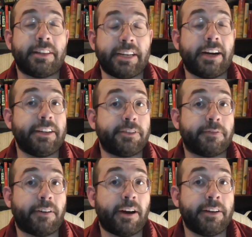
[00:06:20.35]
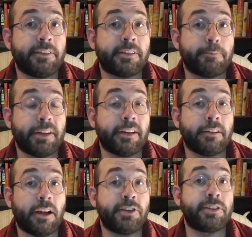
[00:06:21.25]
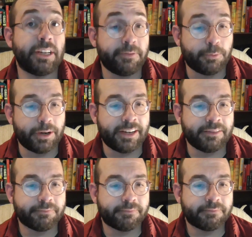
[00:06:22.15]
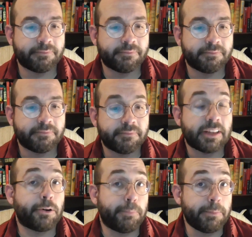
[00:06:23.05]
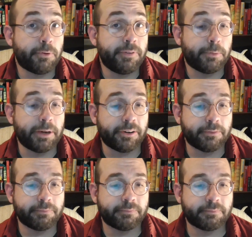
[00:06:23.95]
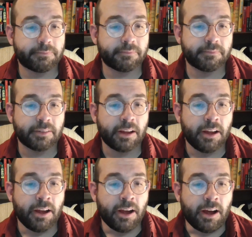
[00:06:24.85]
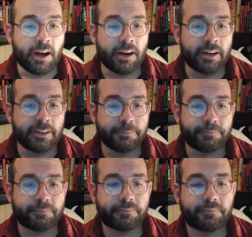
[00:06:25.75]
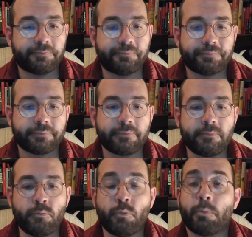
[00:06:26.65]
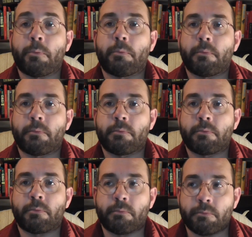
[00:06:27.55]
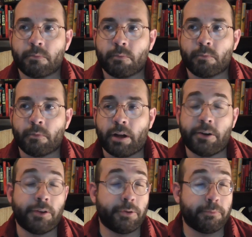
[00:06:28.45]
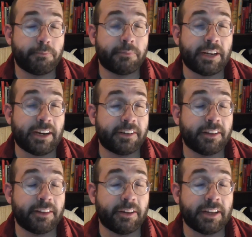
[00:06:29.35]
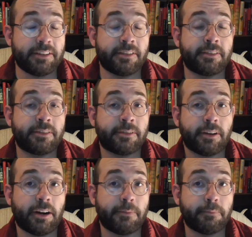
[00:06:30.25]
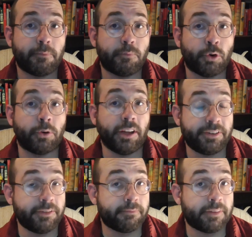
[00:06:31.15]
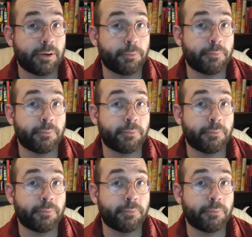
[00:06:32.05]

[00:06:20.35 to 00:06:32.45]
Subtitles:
The idea is to find something, a safe way to help people feel better. Another tactic or lesson that